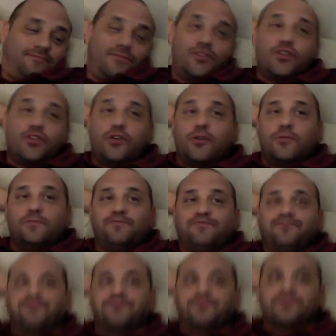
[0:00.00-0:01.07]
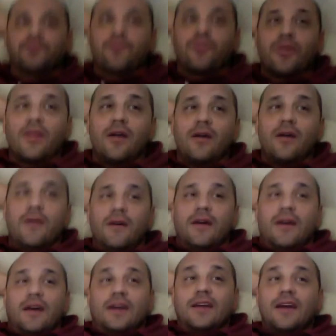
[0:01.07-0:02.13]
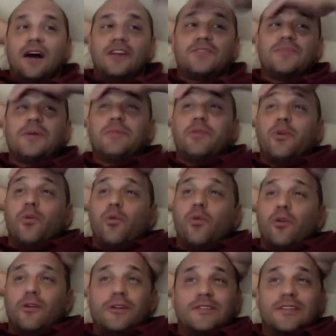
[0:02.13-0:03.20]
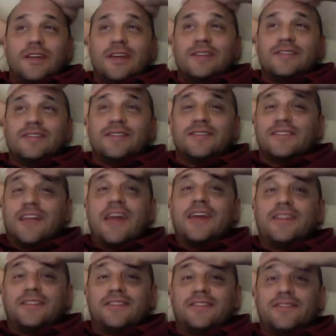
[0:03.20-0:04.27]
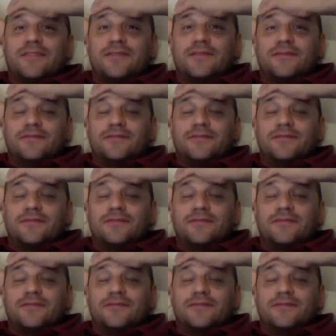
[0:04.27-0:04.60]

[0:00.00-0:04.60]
So and God's people, the war is against the saints.